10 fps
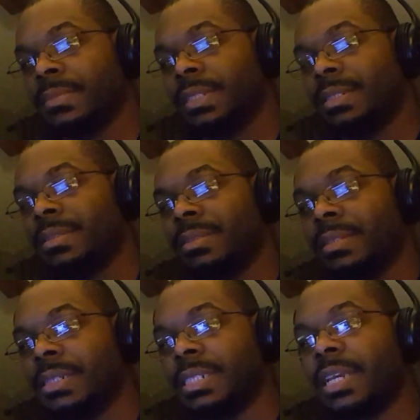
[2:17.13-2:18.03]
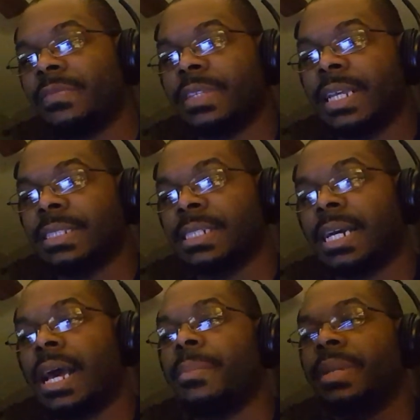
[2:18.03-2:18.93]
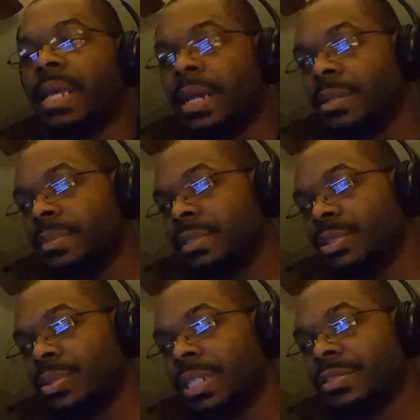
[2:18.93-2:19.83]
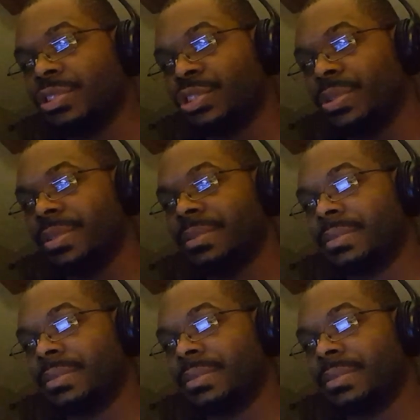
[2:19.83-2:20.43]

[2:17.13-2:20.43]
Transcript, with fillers: It's, it definitely has a comedy element to it, that's for sure.